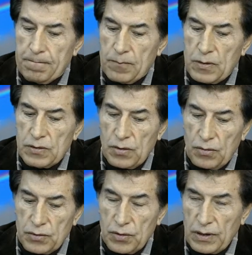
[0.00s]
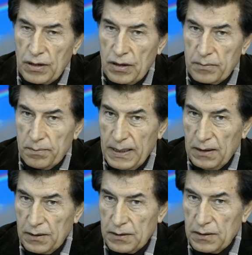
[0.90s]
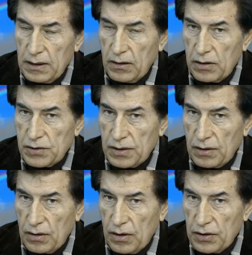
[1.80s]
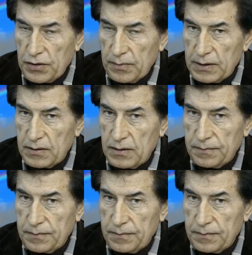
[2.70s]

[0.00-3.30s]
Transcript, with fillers: So you cannot build a logical argument